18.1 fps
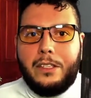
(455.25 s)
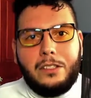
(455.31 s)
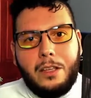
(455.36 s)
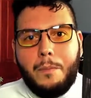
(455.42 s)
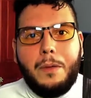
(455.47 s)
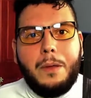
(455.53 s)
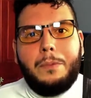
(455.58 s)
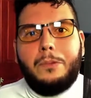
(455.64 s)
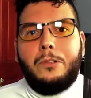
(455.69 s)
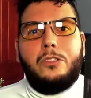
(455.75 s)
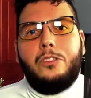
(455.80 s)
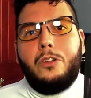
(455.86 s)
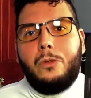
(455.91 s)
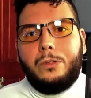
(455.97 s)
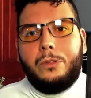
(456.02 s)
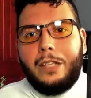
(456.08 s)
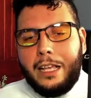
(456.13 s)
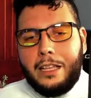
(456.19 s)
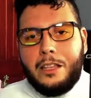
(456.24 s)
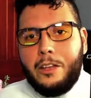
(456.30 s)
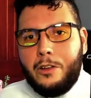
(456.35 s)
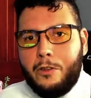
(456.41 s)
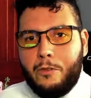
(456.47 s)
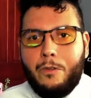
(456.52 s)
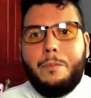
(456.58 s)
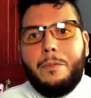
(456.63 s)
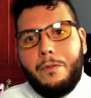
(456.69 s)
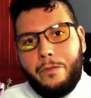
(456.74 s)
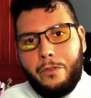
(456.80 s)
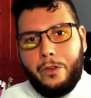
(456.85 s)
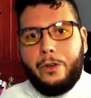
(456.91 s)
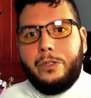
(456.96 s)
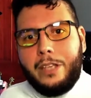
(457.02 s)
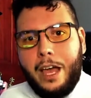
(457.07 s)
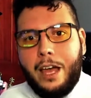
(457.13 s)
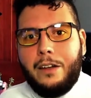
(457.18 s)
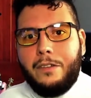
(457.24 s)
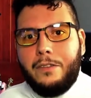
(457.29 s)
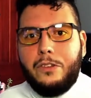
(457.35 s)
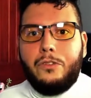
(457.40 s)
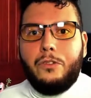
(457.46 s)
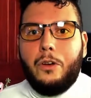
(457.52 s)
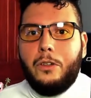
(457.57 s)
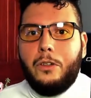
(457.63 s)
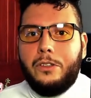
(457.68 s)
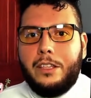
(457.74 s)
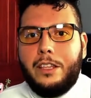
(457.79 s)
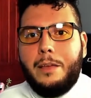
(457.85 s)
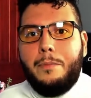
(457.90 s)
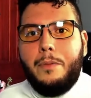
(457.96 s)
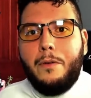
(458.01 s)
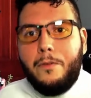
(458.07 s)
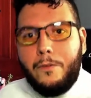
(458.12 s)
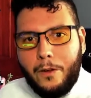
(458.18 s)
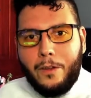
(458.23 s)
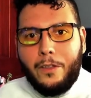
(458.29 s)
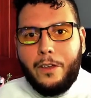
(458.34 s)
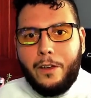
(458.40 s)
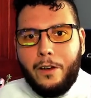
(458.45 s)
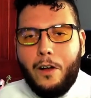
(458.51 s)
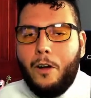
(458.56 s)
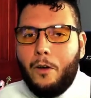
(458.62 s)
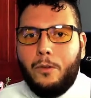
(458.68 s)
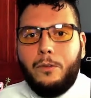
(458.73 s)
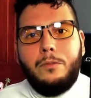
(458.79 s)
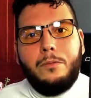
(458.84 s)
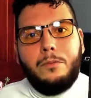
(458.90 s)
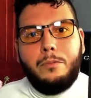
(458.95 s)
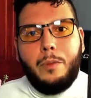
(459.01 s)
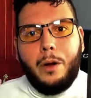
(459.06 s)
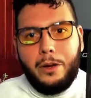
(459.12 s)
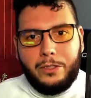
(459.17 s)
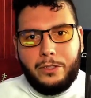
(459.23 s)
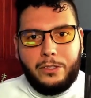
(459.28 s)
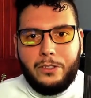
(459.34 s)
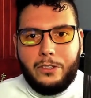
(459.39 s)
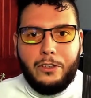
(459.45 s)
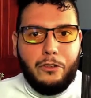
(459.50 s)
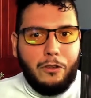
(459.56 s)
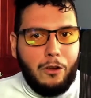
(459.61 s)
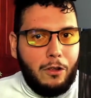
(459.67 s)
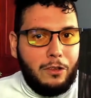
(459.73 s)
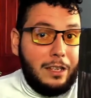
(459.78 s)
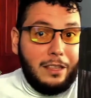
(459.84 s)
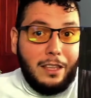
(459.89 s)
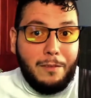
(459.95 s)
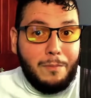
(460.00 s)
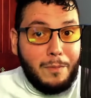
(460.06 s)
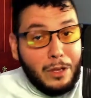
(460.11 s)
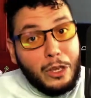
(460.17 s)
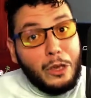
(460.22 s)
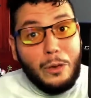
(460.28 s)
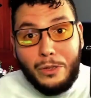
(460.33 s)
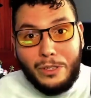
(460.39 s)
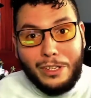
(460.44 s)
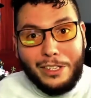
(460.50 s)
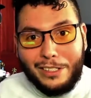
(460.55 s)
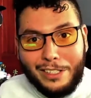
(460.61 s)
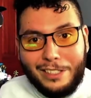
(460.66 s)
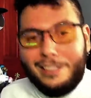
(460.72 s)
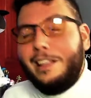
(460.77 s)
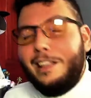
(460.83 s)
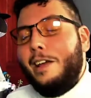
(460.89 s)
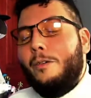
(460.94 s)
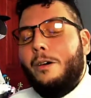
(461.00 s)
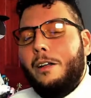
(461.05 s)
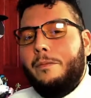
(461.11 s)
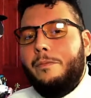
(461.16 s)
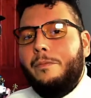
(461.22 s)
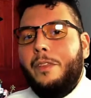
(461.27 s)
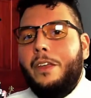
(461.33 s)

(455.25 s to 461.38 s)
and some people just don't like the grip of those kind of controllers and they prefer their own personal controls that they've been using since day one.